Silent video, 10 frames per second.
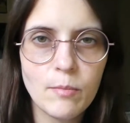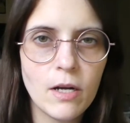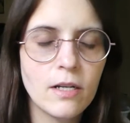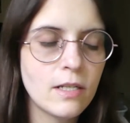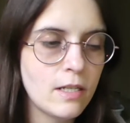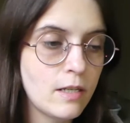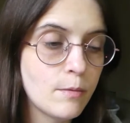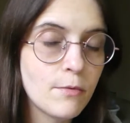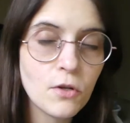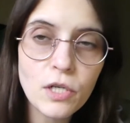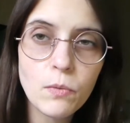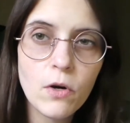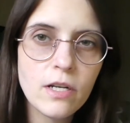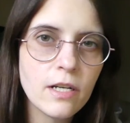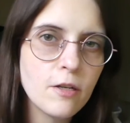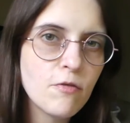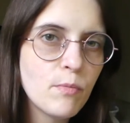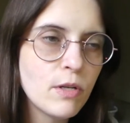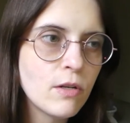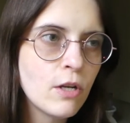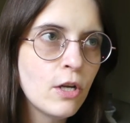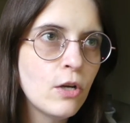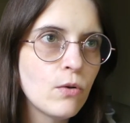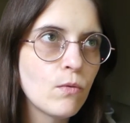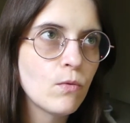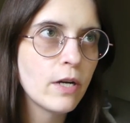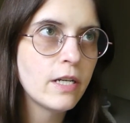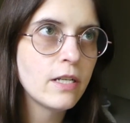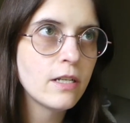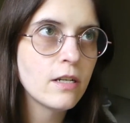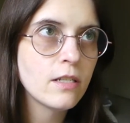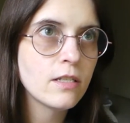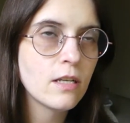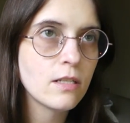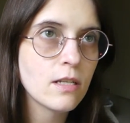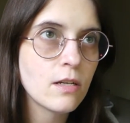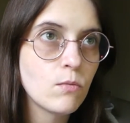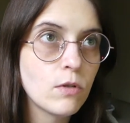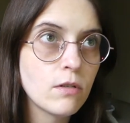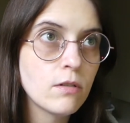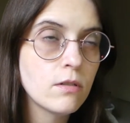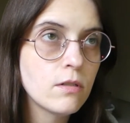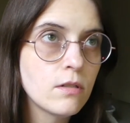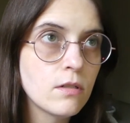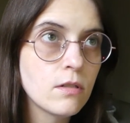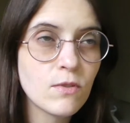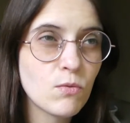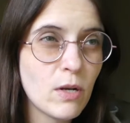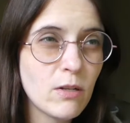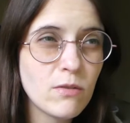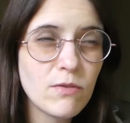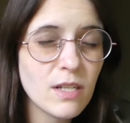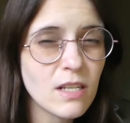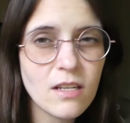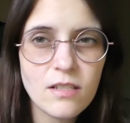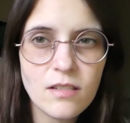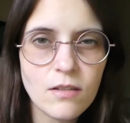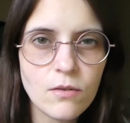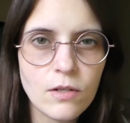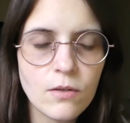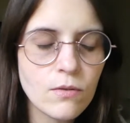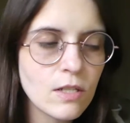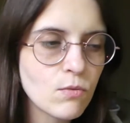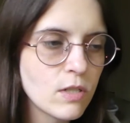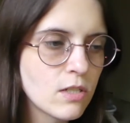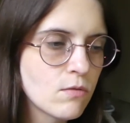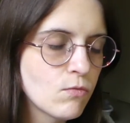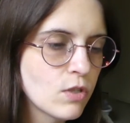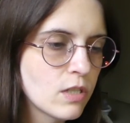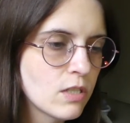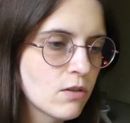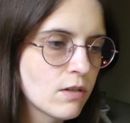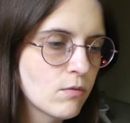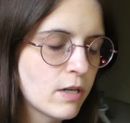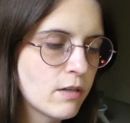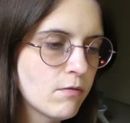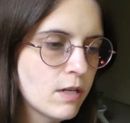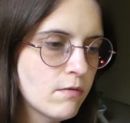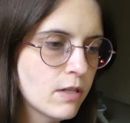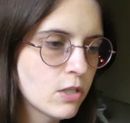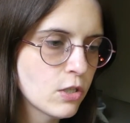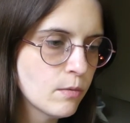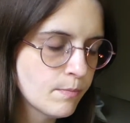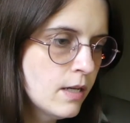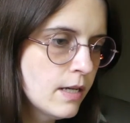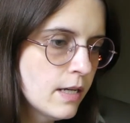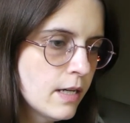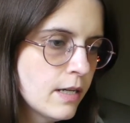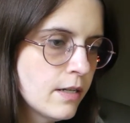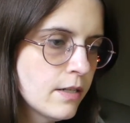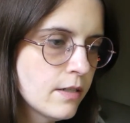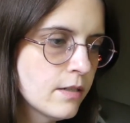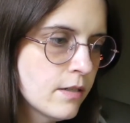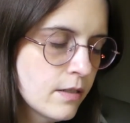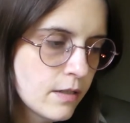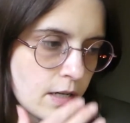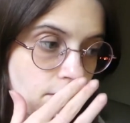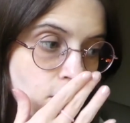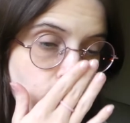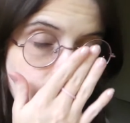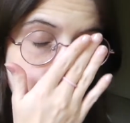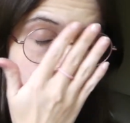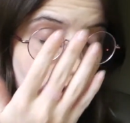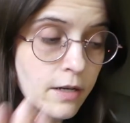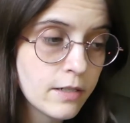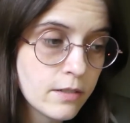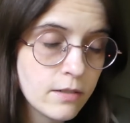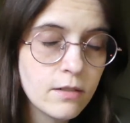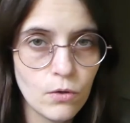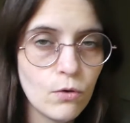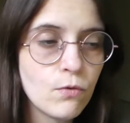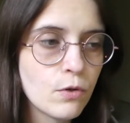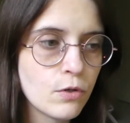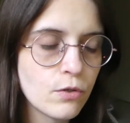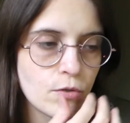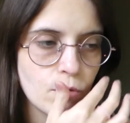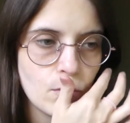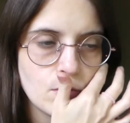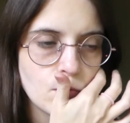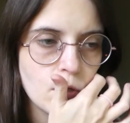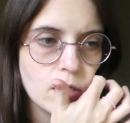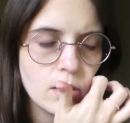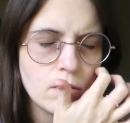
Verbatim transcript: I am 31. I have been writing since I was 12, I guess. I don't know. That's when I really started writing fanfiction. And I've learned a lot over those, what,